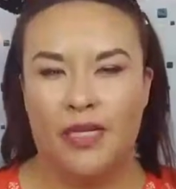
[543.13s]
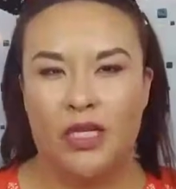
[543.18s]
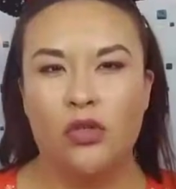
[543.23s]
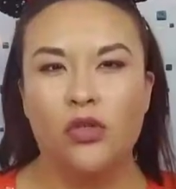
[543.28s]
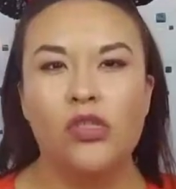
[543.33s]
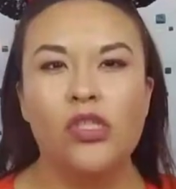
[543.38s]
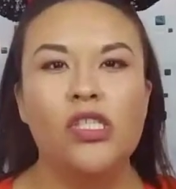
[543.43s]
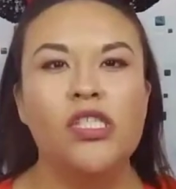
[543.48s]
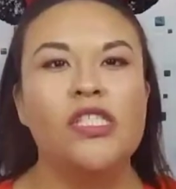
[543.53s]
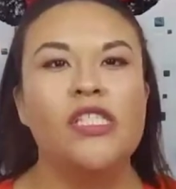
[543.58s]

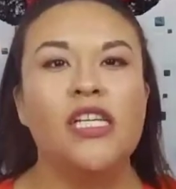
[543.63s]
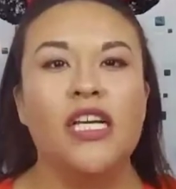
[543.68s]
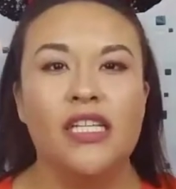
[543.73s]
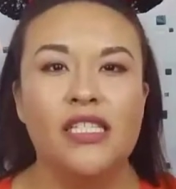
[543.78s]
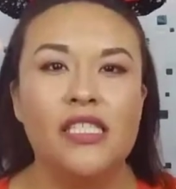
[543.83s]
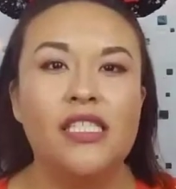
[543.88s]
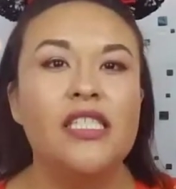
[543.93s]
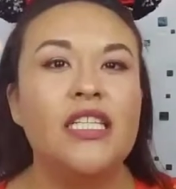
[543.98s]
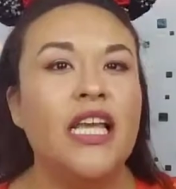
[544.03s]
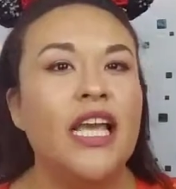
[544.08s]
meals
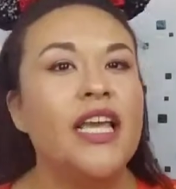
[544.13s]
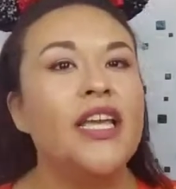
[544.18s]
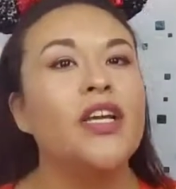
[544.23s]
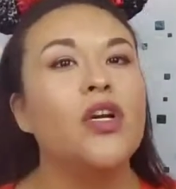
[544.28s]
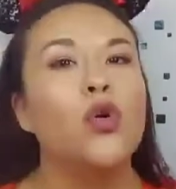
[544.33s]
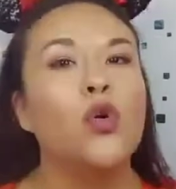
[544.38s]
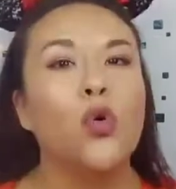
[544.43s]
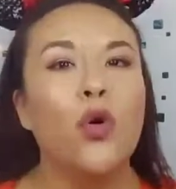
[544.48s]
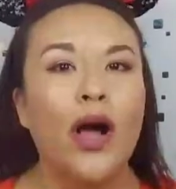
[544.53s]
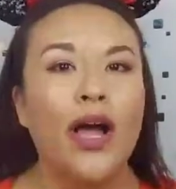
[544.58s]
does
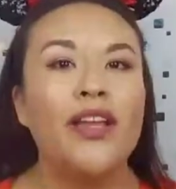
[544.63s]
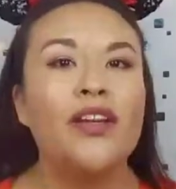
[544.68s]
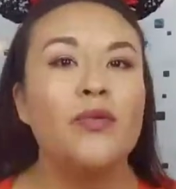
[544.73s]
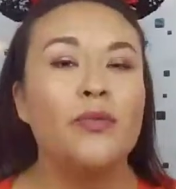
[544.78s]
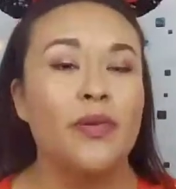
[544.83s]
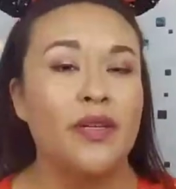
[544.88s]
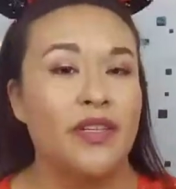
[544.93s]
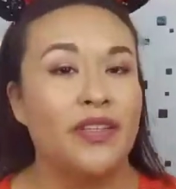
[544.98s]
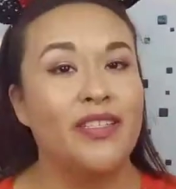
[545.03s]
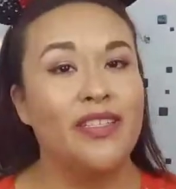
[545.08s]
take quite a
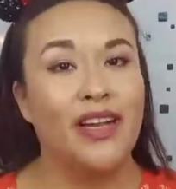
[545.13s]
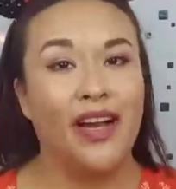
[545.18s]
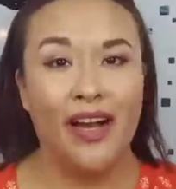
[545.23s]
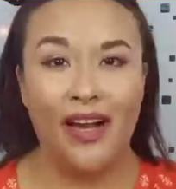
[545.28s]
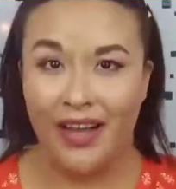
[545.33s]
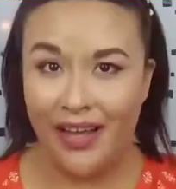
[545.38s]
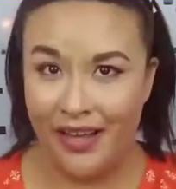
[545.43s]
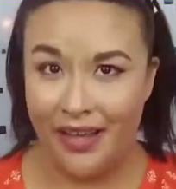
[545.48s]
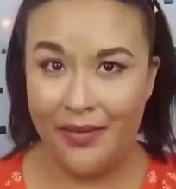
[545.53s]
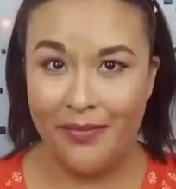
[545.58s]
bit of
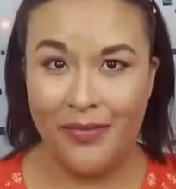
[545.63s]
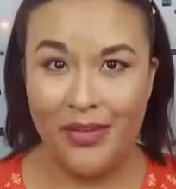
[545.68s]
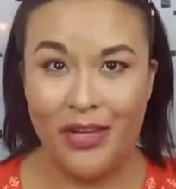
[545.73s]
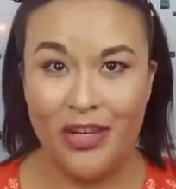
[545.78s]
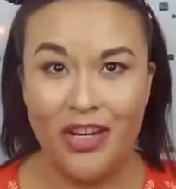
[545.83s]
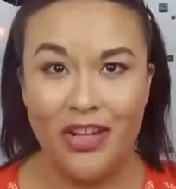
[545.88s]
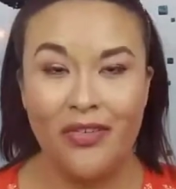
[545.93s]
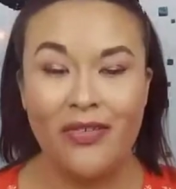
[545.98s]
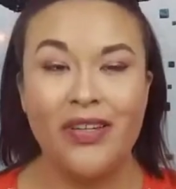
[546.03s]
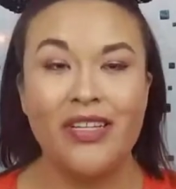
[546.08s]
time, you
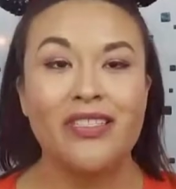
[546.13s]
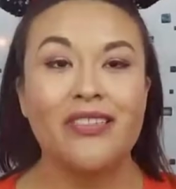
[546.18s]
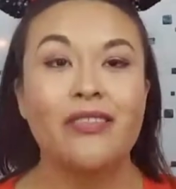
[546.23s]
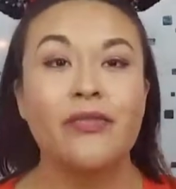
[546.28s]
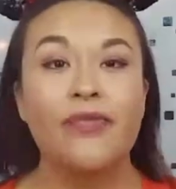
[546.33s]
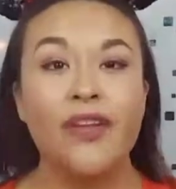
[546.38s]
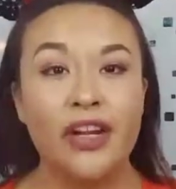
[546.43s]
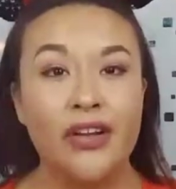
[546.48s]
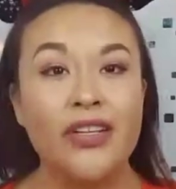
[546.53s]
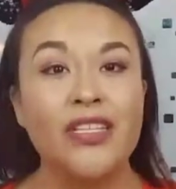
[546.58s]
know? It's
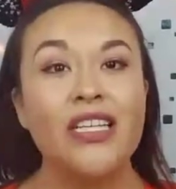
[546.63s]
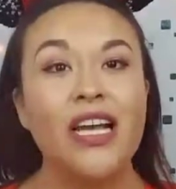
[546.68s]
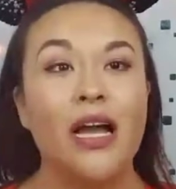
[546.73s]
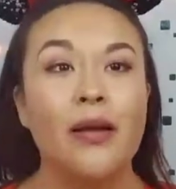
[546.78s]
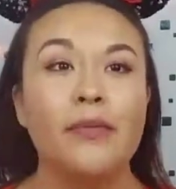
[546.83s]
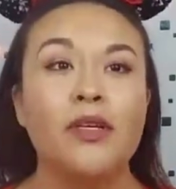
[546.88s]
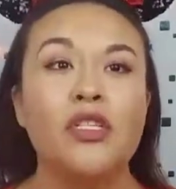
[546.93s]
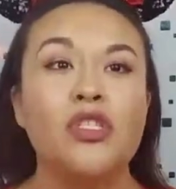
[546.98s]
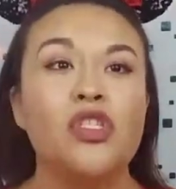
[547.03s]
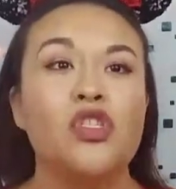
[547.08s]
very
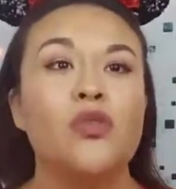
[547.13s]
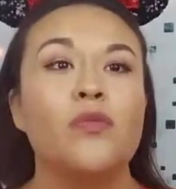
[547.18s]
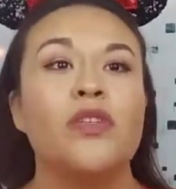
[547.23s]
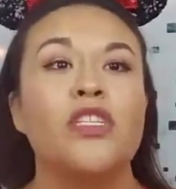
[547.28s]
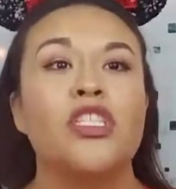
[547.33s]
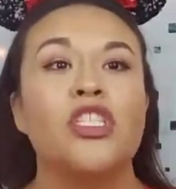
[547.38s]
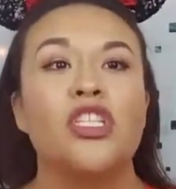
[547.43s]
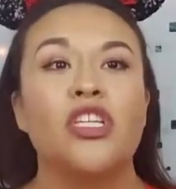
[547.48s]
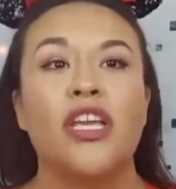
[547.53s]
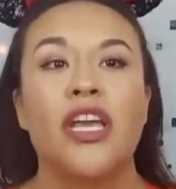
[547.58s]
time
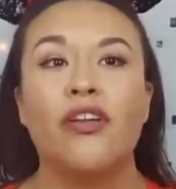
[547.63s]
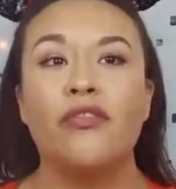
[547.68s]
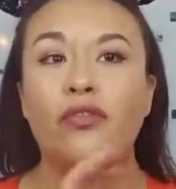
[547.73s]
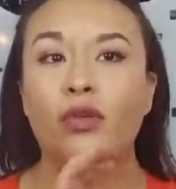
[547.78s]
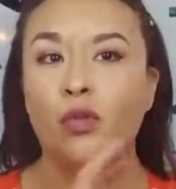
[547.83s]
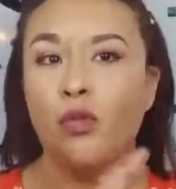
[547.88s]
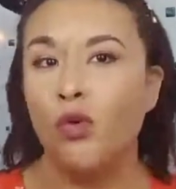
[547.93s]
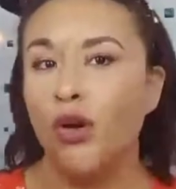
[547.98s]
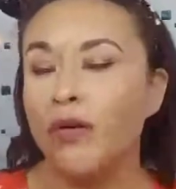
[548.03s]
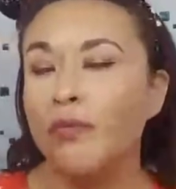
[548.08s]
consuming to get
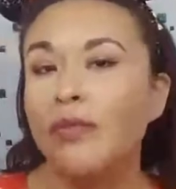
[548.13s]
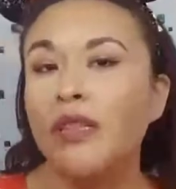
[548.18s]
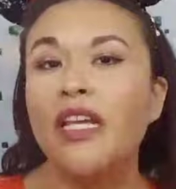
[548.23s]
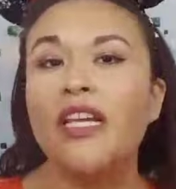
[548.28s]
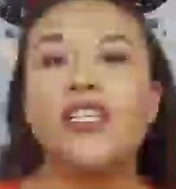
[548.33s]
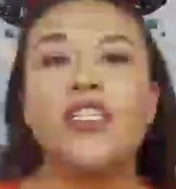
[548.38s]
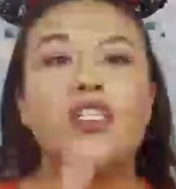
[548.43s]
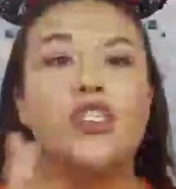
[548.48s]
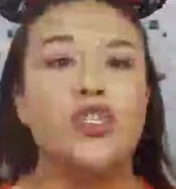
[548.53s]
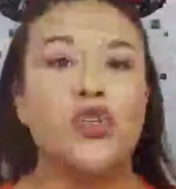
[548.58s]
from one
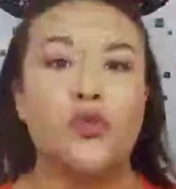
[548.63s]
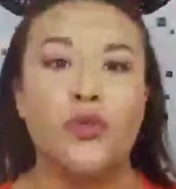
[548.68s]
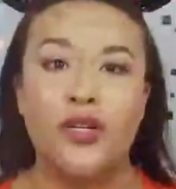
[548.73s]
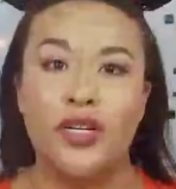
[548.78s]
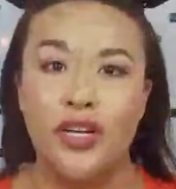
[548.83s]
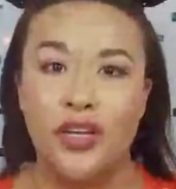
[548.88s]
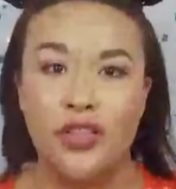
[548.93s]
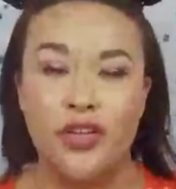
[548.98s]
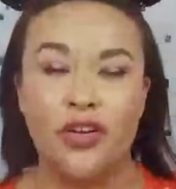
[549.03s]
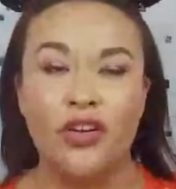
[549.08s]
place to
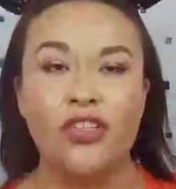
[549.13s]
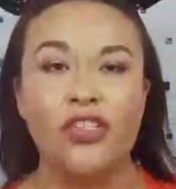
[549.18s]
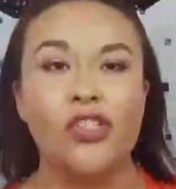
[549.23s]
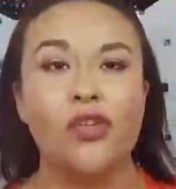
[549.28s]
another.